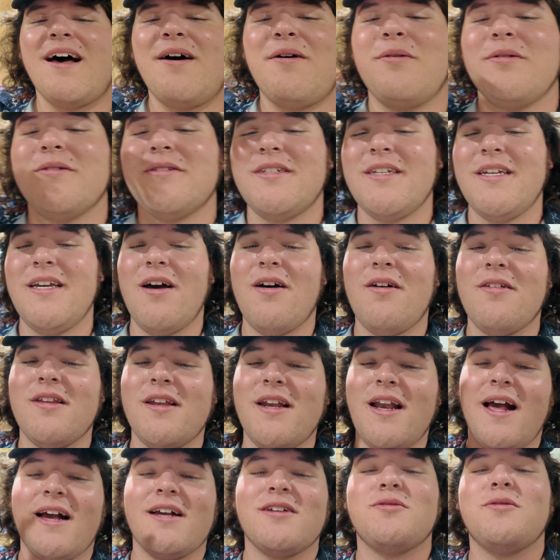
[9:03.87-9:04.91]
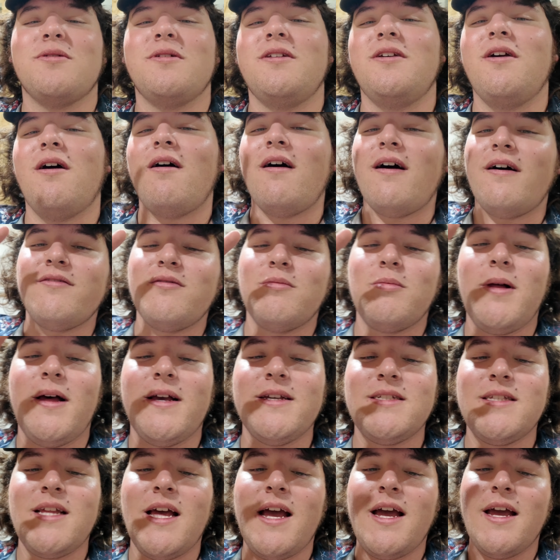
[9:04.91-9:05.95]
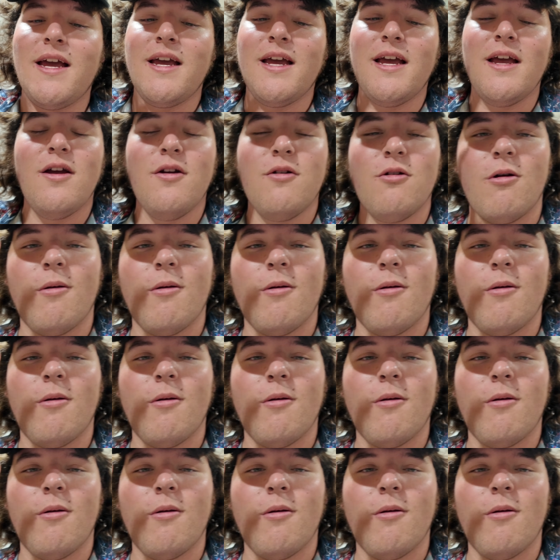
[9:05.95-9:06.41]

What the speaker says: I will see y'all in the next one. Y'all have a blessed day.